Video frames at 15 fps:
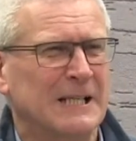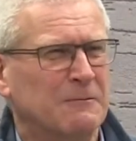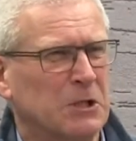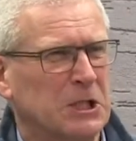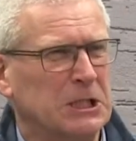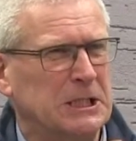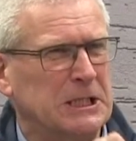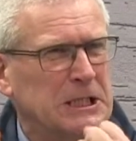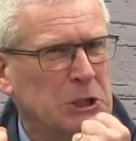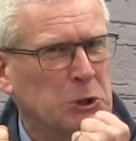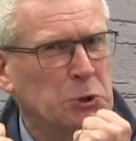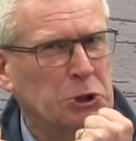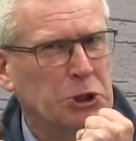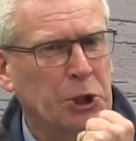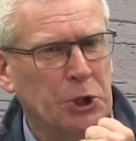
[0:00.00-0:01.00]
where, you know,
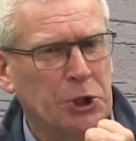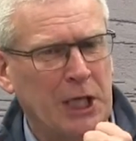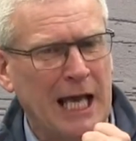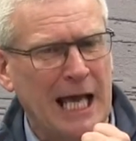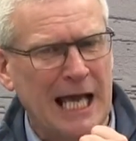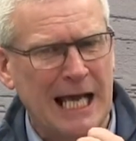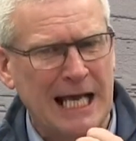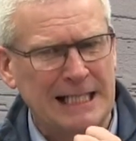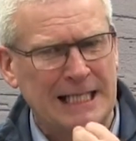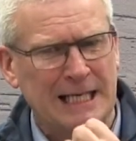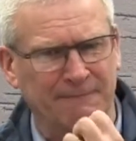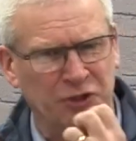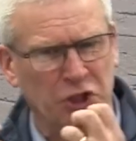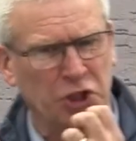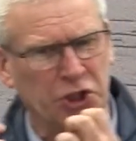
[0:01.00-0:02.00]
two guys
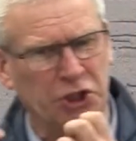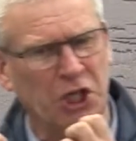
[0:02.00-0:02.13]
have just